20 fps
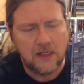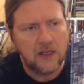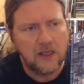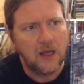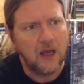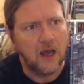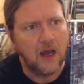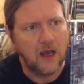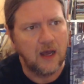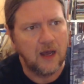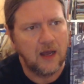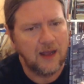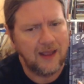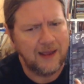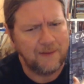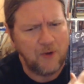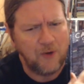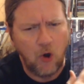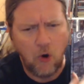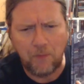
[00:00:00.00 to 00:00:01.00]

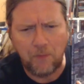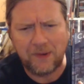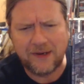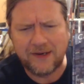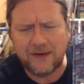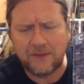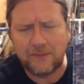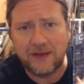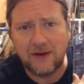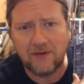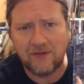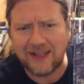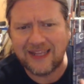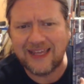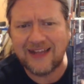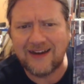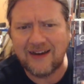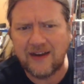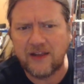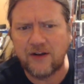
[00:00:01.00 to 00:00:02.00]
I'm hoping to be able to
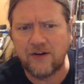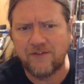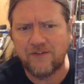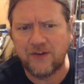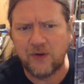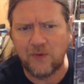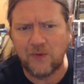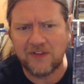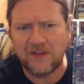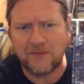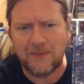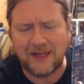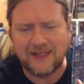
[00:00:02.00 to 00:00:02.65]
get an interview with him.